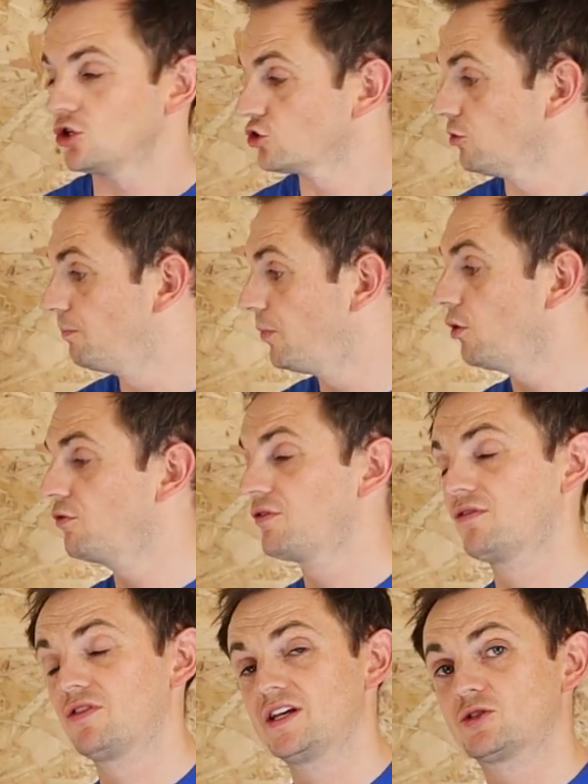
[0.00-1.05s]
So both
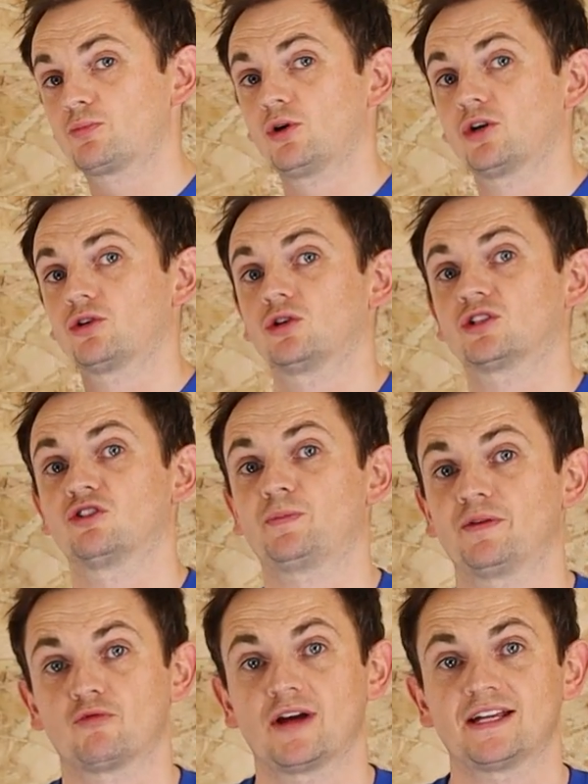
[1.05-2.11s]
of these products have
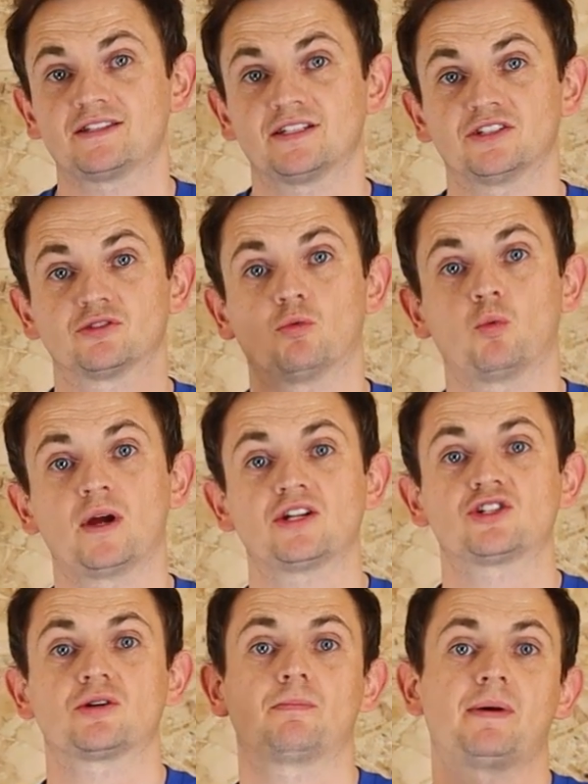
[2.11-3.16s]
been rated as a
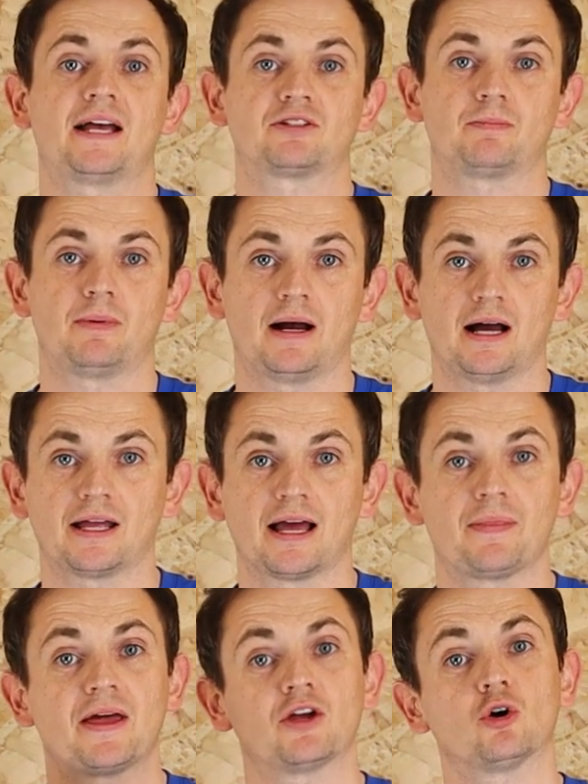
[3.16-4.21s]
which best buy,
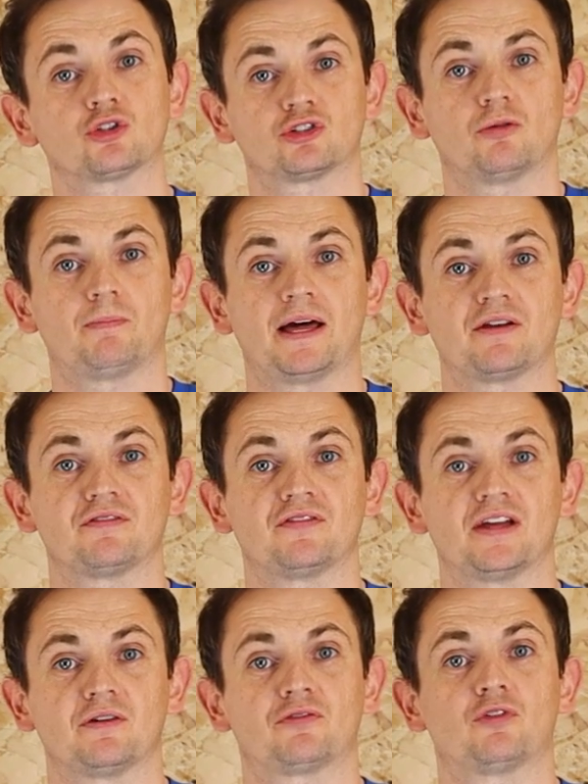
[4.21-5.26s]
and they also
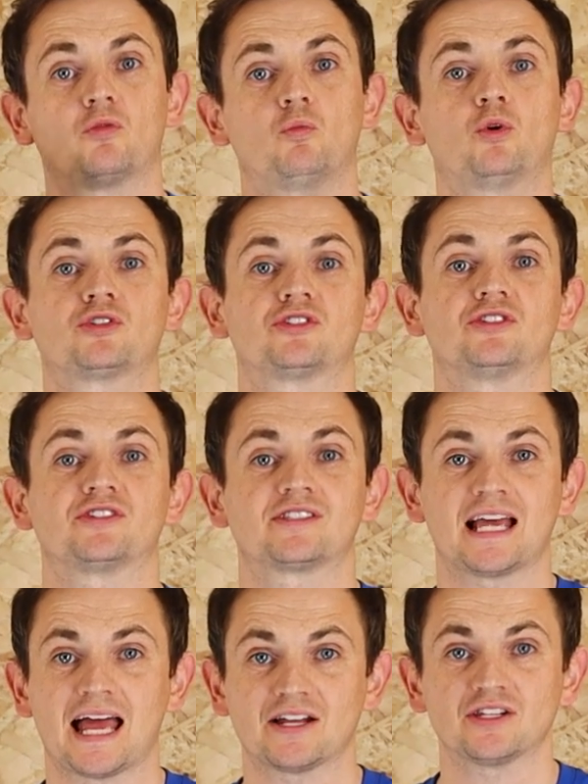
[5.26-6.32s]
benefit from Worcester's
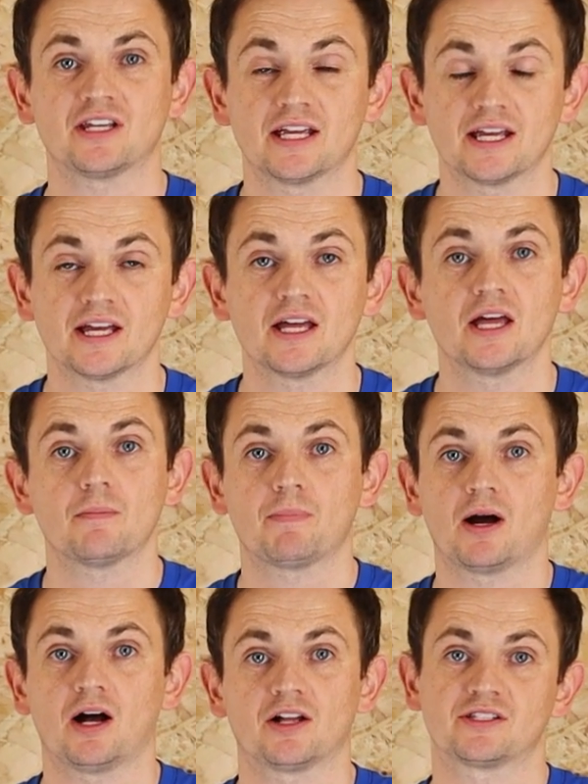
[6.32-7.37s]
10-year
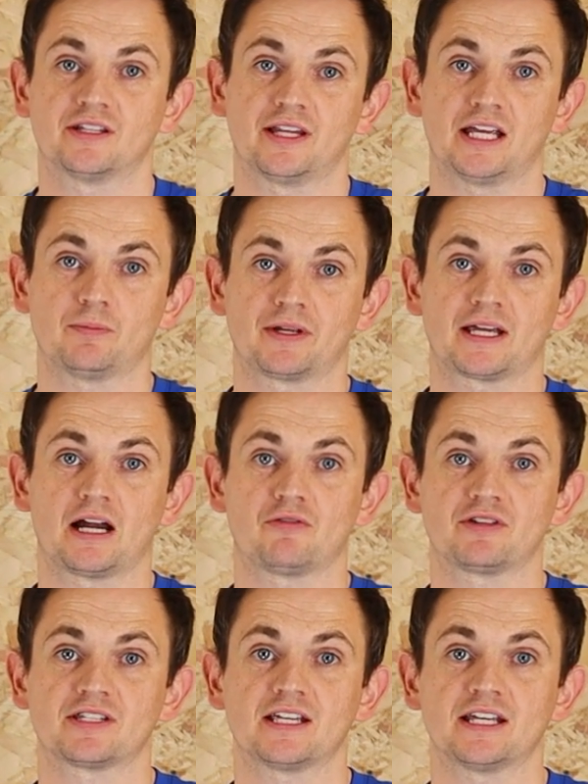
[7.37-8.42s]
parts and labour
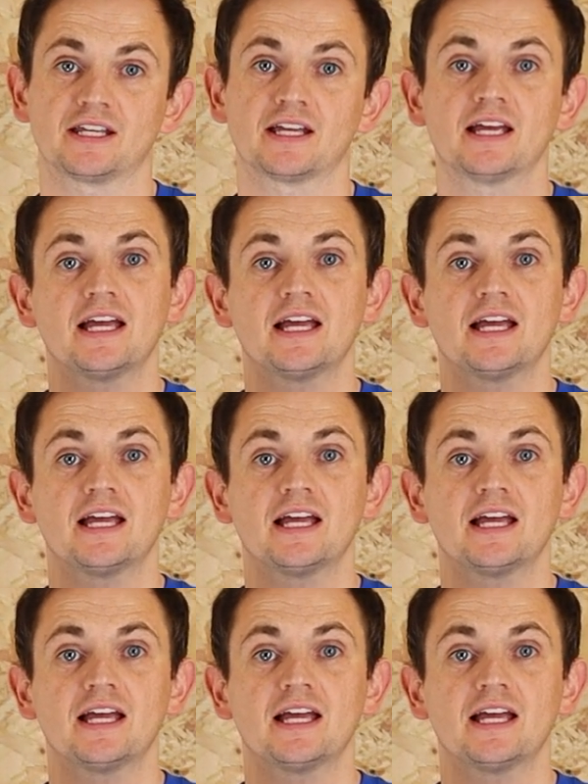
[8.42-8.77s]
guarantee.